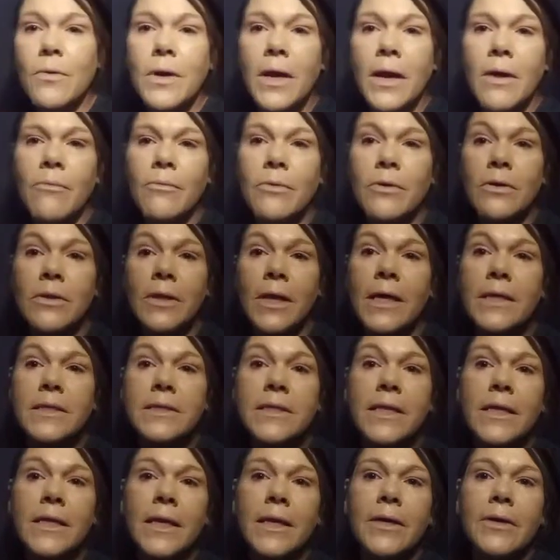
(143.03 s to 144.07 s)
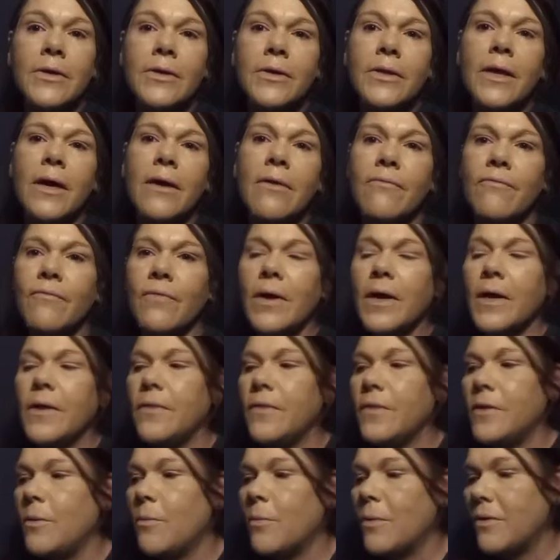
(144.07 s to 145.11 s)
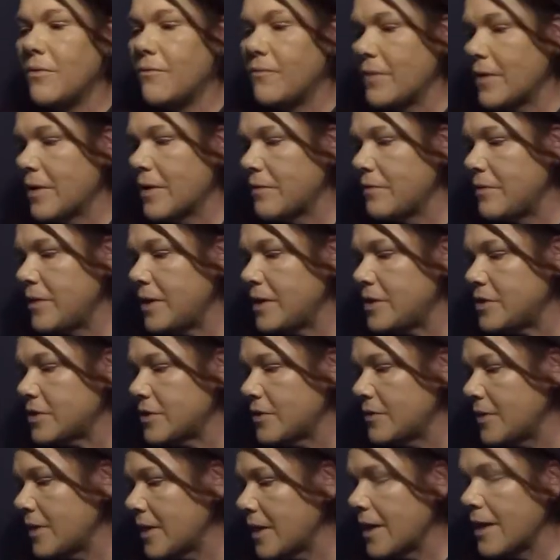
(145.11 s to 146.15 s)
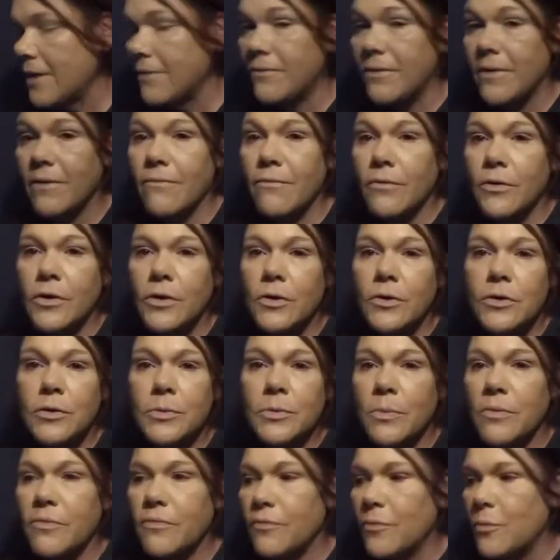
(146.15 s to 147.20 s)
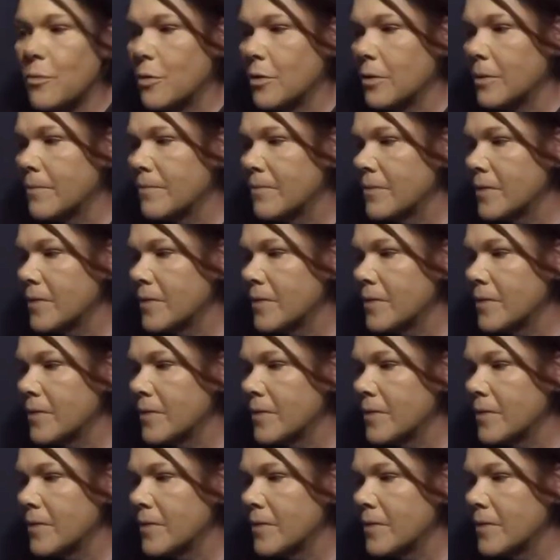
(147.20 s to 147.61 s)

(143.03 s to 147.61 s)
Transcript: I realized that I could not find the one foundation that I've never used before.